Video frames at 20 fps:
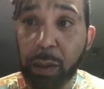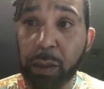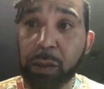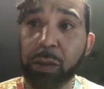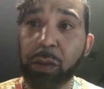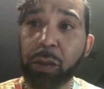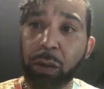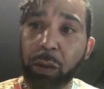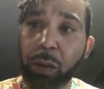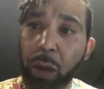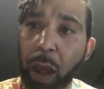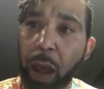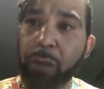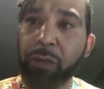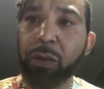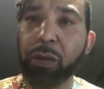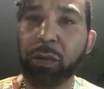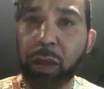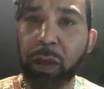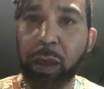So you have
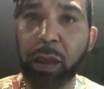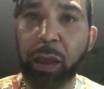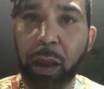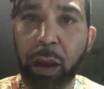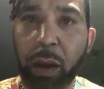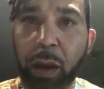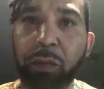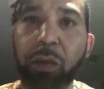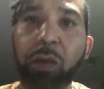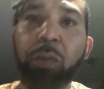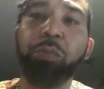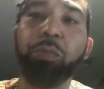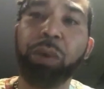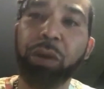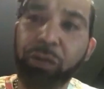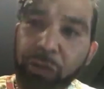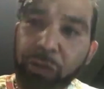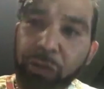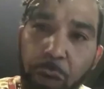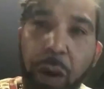to take care of it
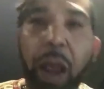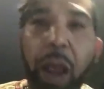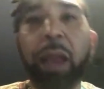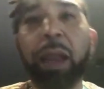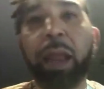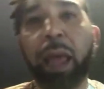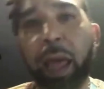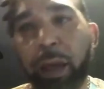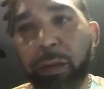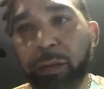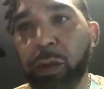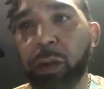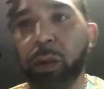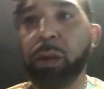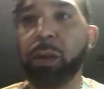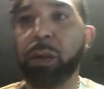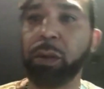before and after.